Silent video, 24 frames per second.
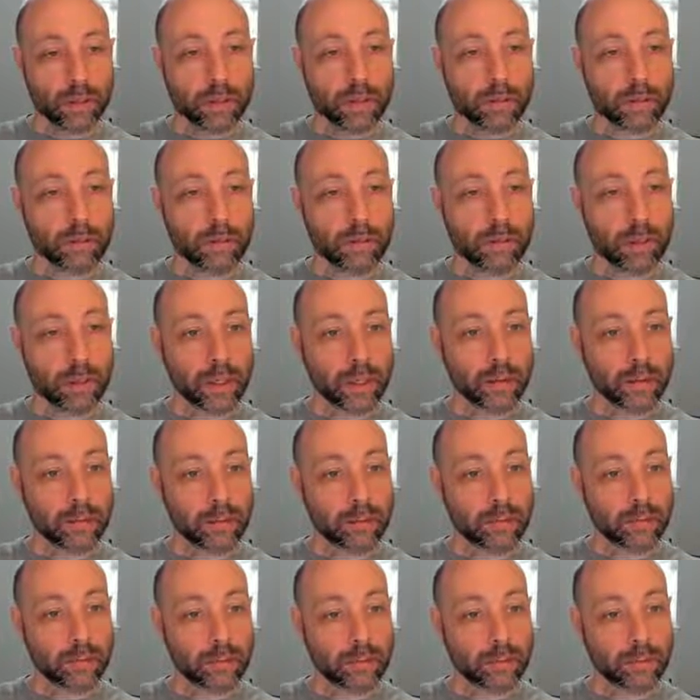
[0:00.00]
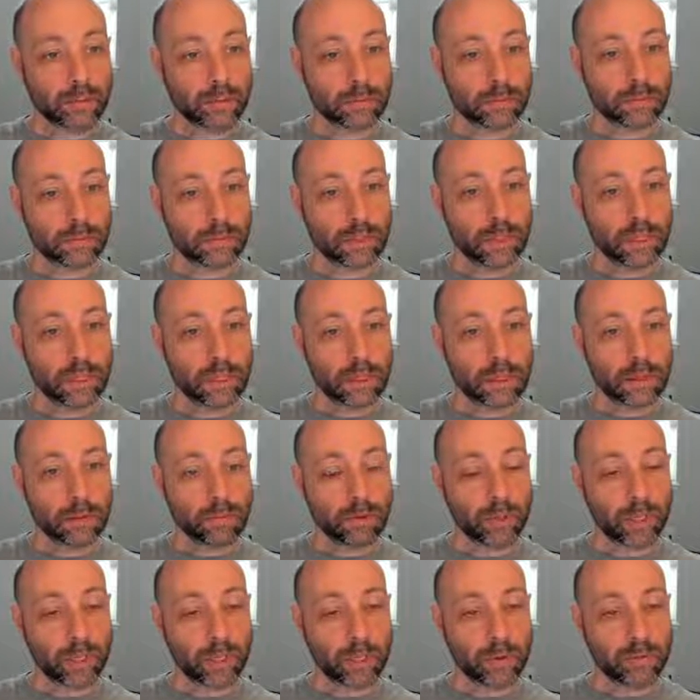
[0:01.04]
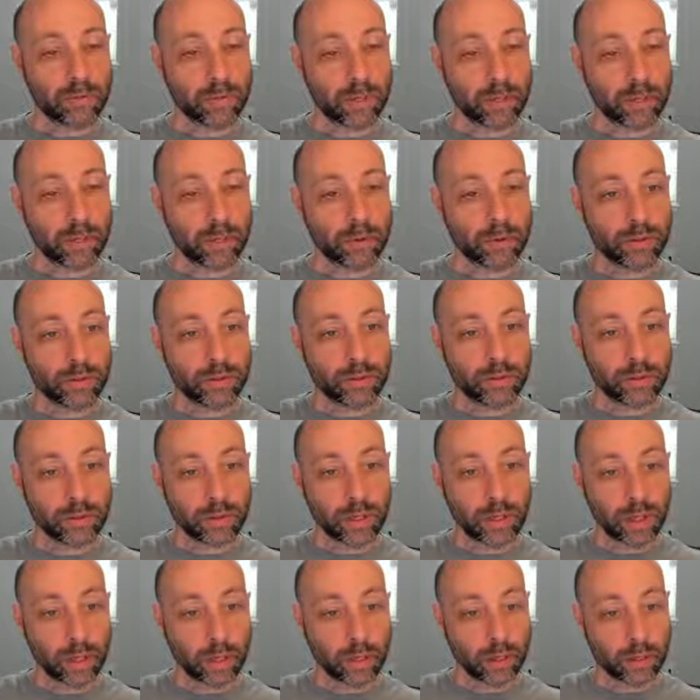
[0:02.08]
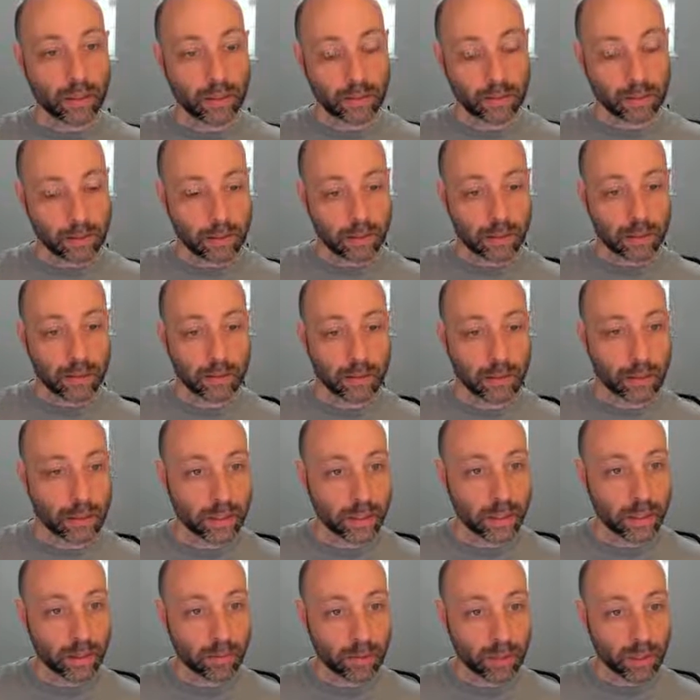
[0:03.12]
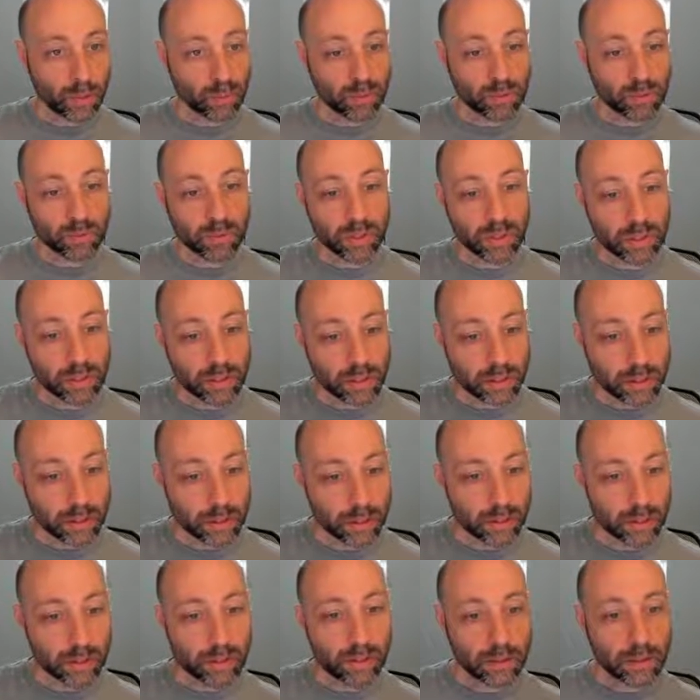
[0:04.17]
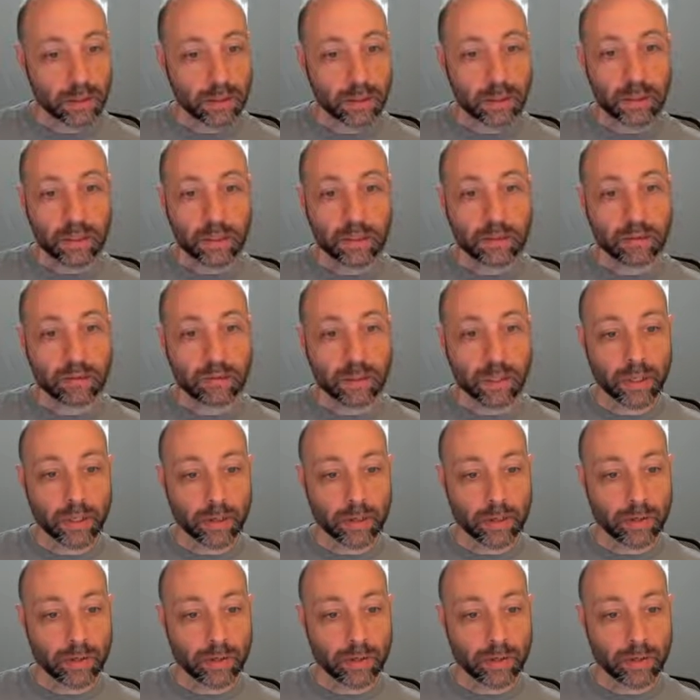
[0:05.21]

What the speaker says: Okay. We need a value string. Let's go look at how we implemented value